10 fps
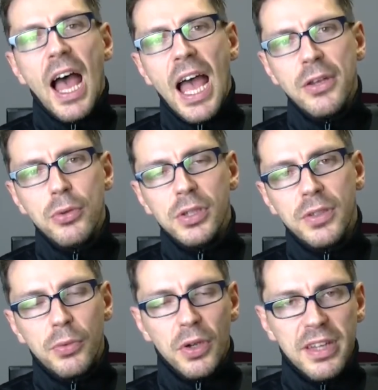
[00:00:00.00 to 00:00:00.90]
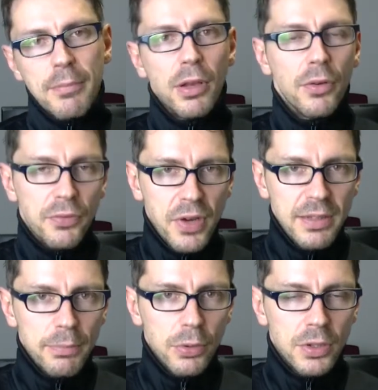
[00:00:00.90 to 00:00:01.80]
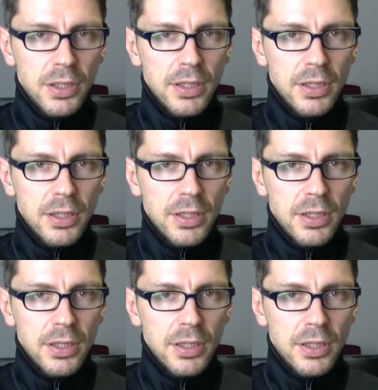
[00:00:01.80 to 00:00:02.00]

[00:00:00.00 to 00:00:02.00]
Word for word: I do it, for example, on Facebook.